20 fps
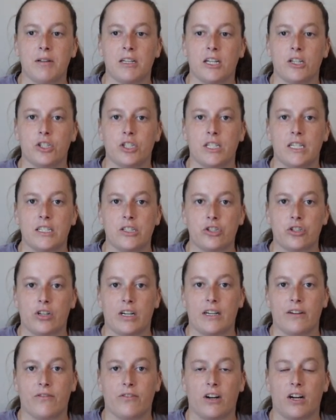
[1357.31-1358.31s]
because she is
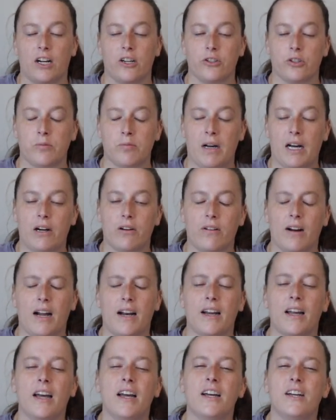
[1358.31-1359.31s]
training for a hundred mile
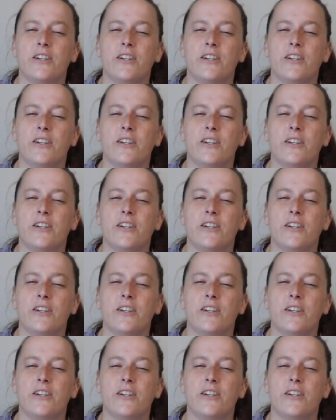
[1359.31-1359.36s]
run.